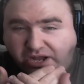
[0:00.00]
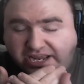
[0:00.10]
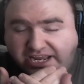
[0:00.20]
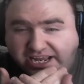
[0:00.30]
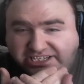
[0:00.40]

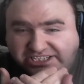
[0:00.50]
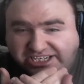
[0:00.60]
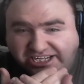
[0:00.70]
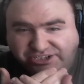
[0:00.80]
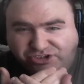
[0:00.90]
what? It just
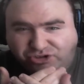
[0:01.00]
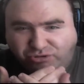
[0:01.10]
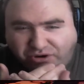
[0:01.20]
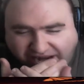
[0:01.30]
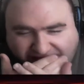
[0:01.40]
got
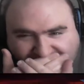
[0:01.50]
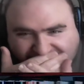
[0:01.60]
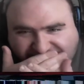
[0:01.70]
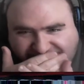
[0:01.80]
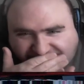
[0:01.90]
destroyed. It got